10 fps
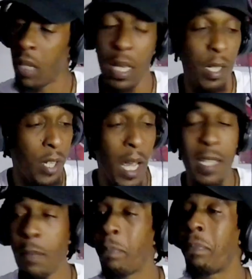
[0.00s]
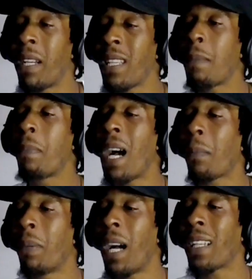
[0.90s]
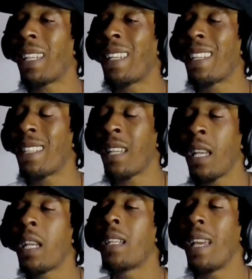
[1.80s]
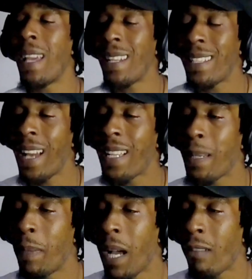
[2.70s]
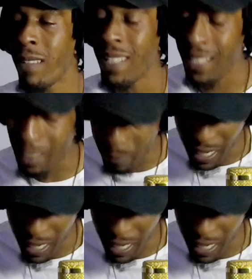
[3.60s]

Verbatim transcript: Energizer, Bunny, Bok Pak, and his... The Energizer battery is in